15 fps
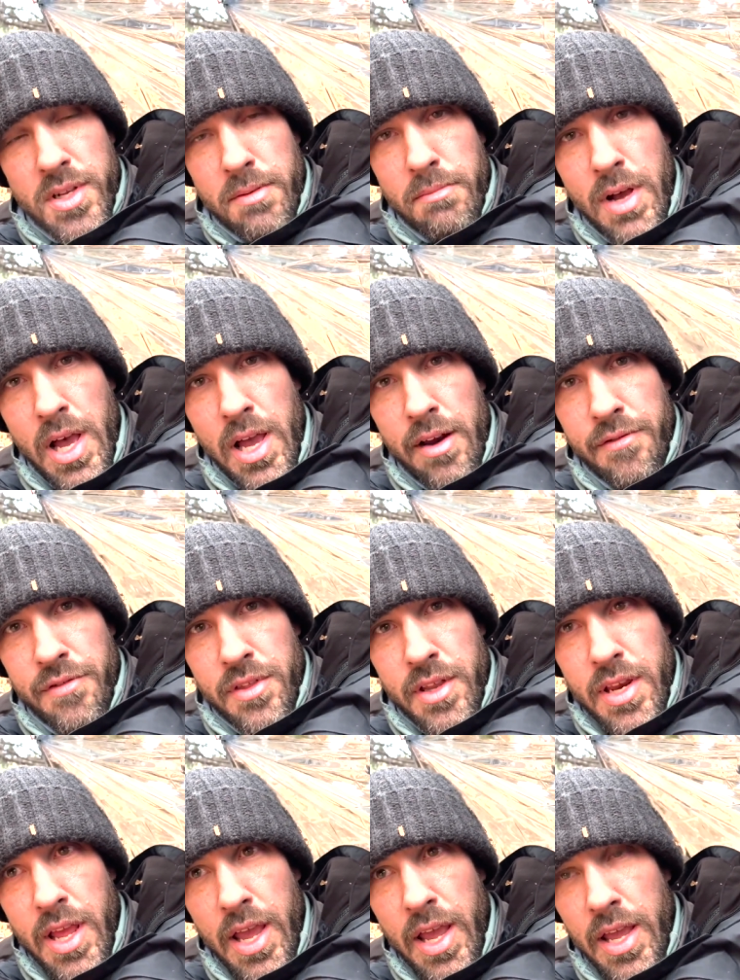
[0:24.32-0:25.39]
in mind for the
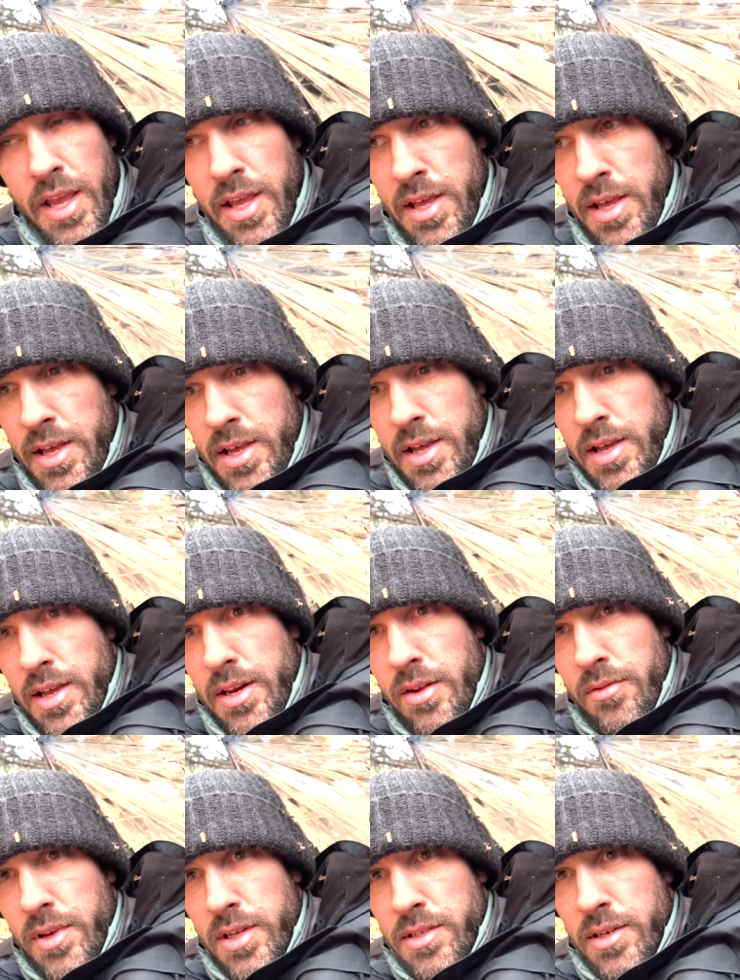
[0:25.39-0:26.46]
day. I know
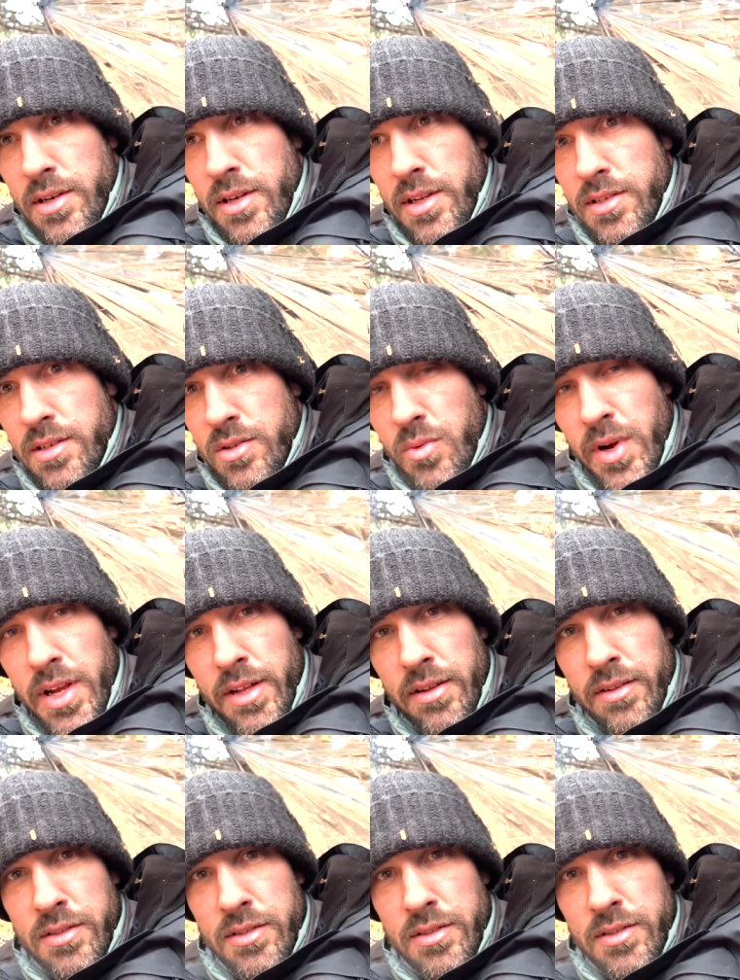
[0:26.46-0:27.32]
Dustin does as well.